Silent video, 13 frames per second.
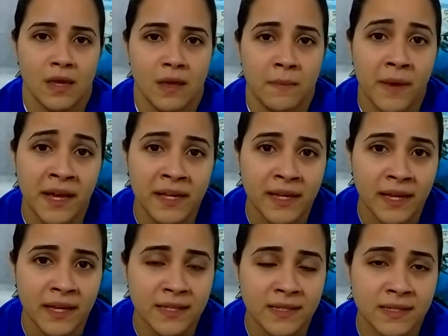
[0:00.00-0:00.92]
in my
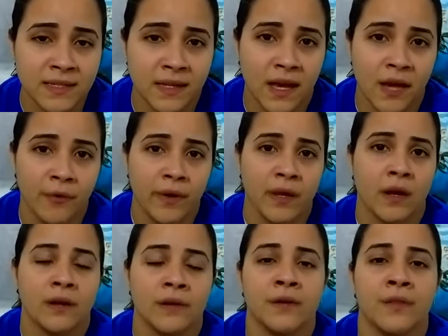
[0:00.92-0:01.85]
case, I weigh
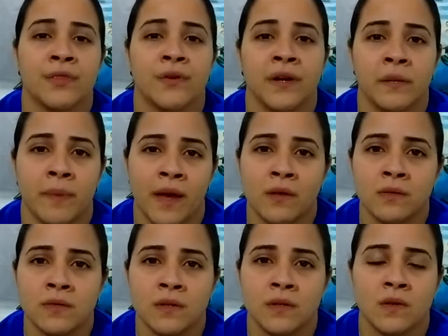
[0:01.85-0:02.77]
130
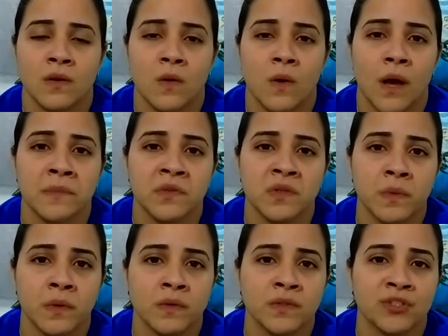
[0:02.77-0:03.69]
pounds, so I'm
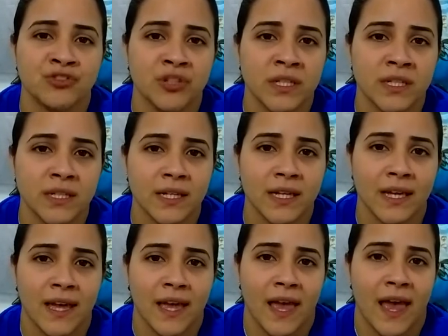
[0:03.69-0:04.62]
supposed to drink
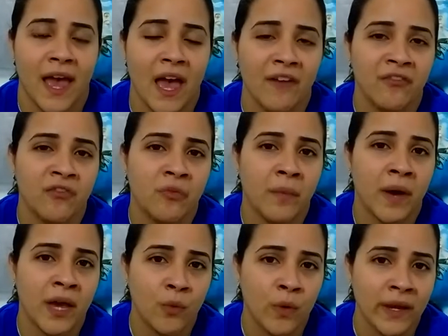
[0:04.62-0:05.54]
half of
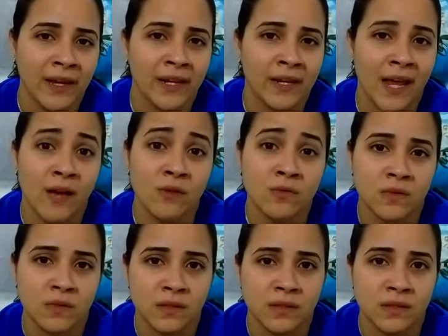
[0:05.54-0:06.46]
my weight in
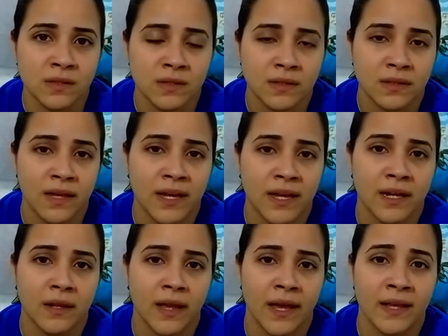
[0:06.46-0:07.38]
ounces. That
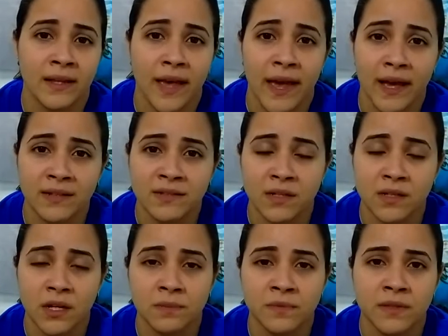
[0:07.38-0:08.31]
adds
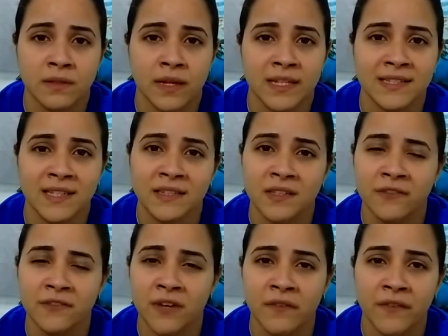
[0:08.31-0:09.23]
up to like
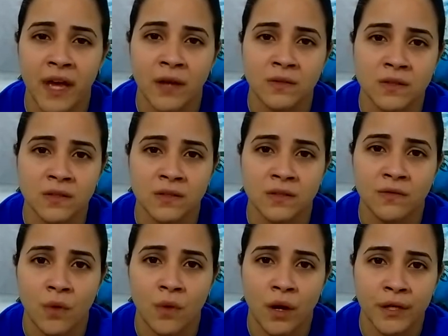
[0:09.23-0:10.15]
65 ounces
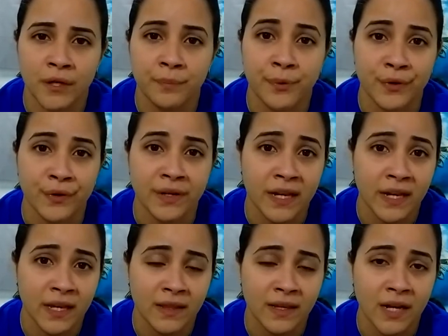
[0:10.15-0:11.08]
of water per
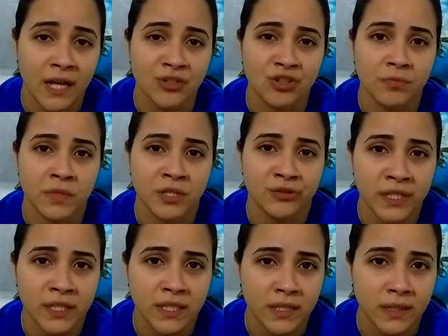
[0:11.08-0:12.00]
day that I should be
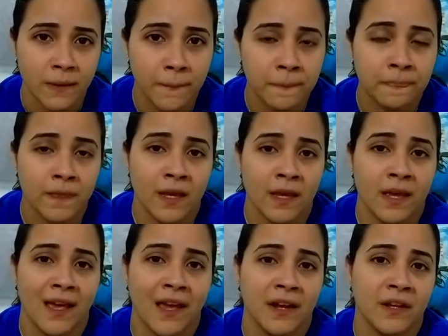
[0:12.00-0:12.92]
drinking.
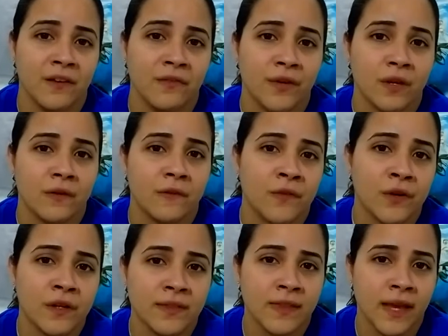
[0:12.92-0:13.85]
And if we
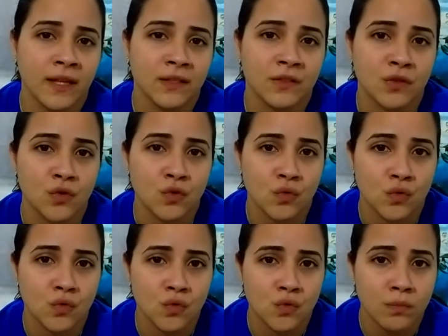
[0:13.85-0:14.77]
convert that
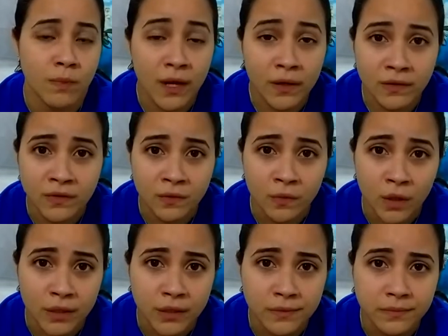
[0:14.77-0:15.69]
to bottles of
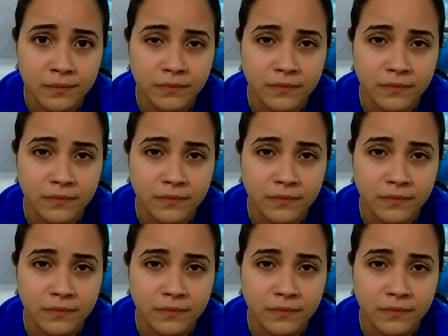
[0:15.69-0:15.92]
water,